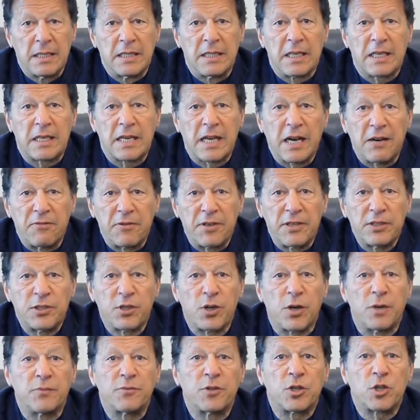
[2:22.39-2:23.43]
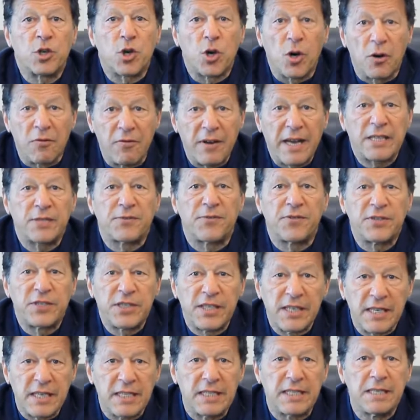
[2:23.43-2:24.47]
The coverage of the COVAX
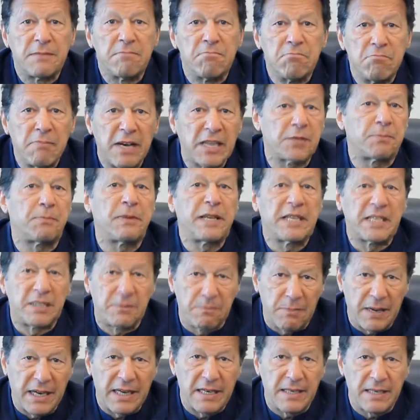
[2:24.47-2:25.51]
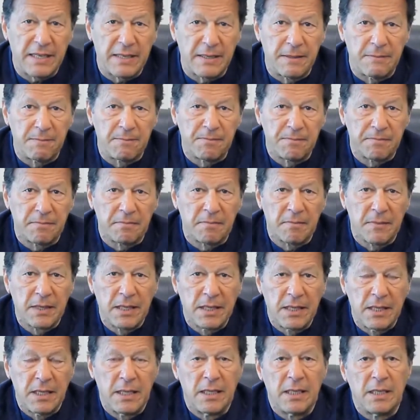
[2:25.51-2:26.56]
facility must be expanded.
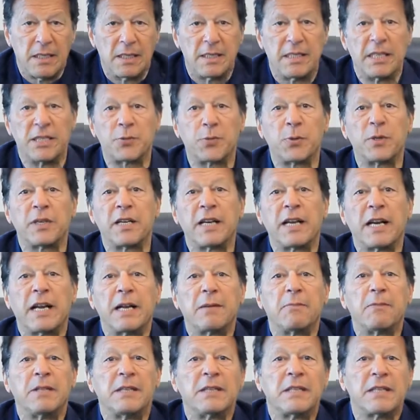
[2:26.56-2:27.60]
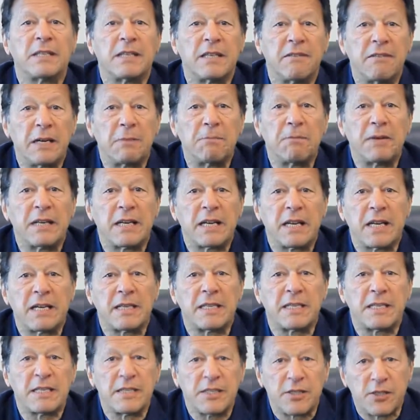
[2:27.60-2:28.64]
This would enable the developing
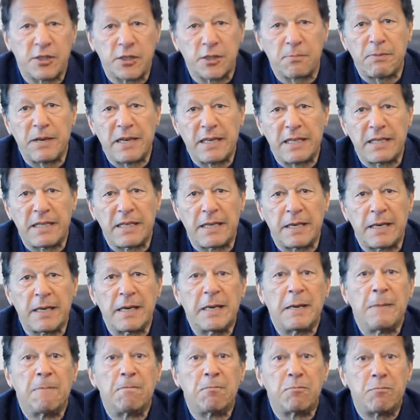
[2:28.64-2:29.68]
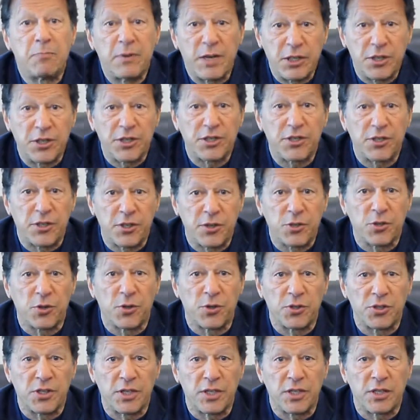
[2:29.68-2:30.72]
countries to spend their precious
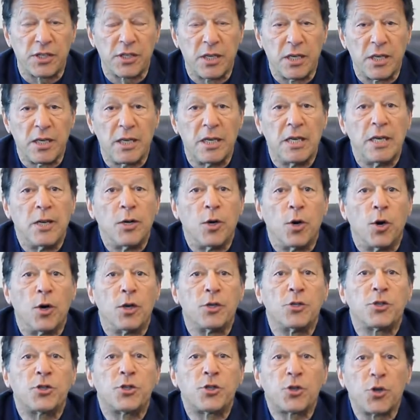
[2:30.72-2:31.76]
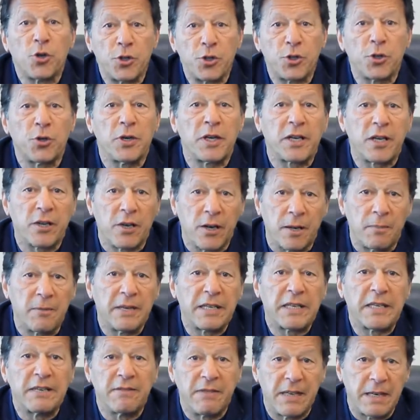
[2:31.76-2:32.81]
resources on
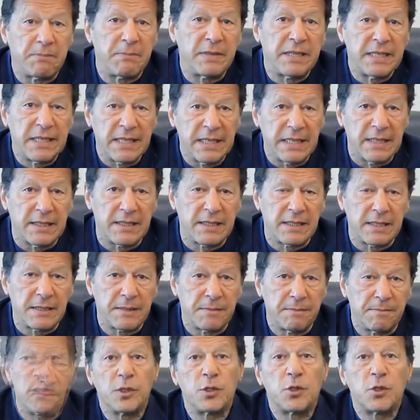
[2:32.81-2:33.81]
socio-economic development needs.